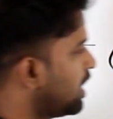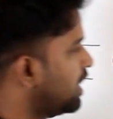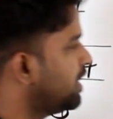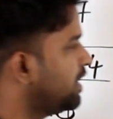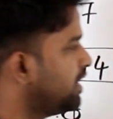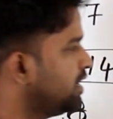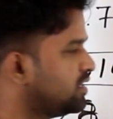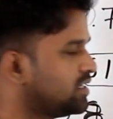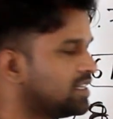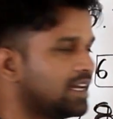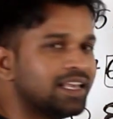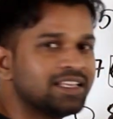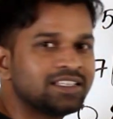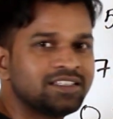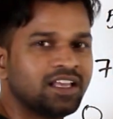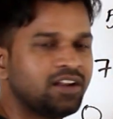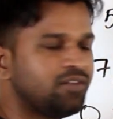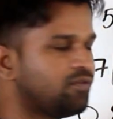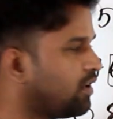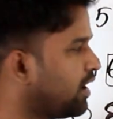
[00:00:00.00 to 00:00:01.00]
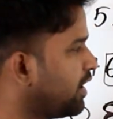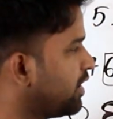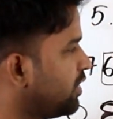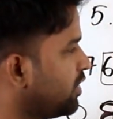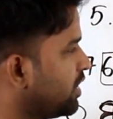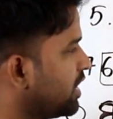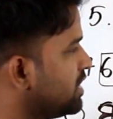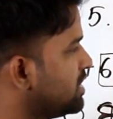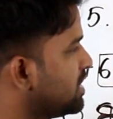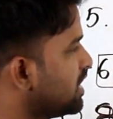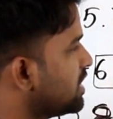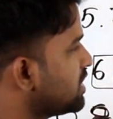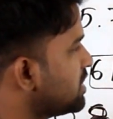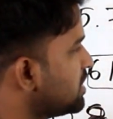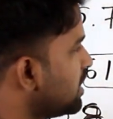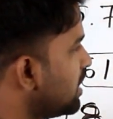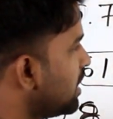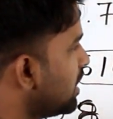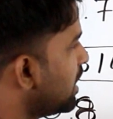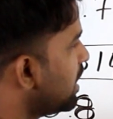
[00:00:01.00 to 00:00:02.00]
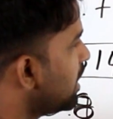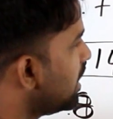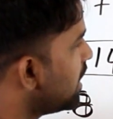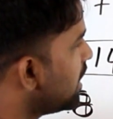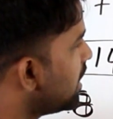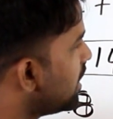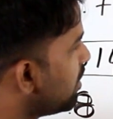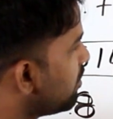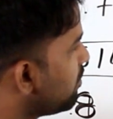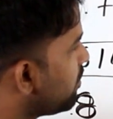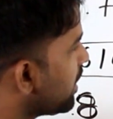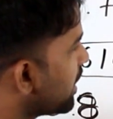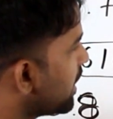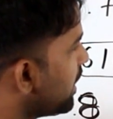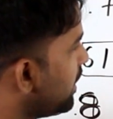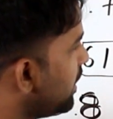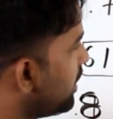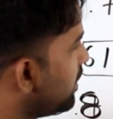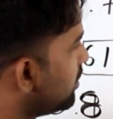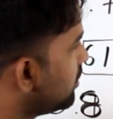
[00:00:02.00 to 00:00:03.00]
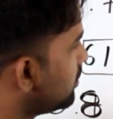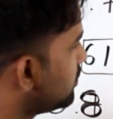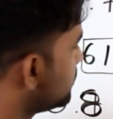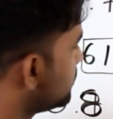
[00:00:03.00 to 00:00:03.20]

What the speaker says: And it's less than 5, you can just forget it.